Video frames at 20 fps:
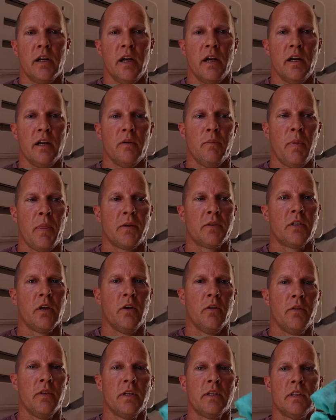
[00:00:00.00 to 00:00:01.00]
Um,
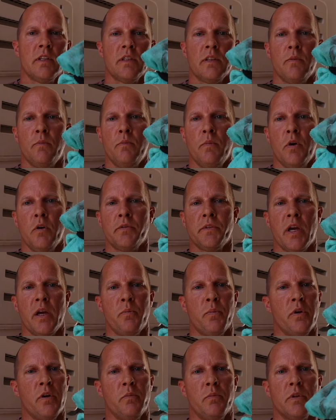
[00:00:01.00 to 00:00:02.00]
so this is a
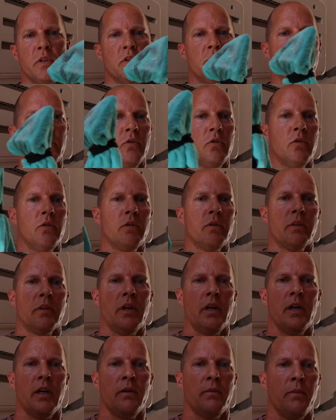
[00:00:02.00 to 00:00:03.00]
multi-purpose tool,
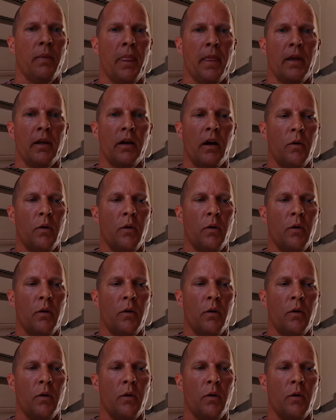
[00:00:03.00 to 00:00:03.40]
um,